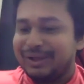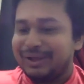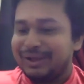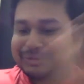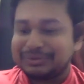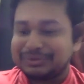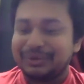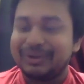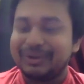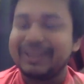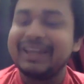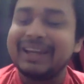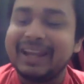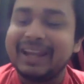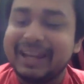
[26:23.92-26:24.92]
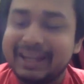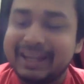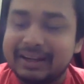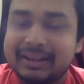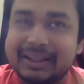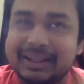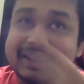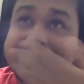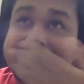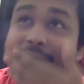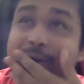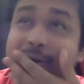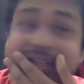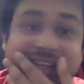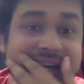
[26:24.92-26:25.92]
So that
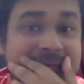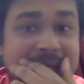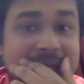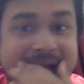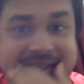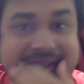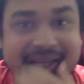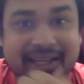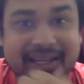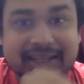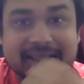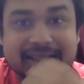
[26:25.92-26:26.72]
was team match, I guess.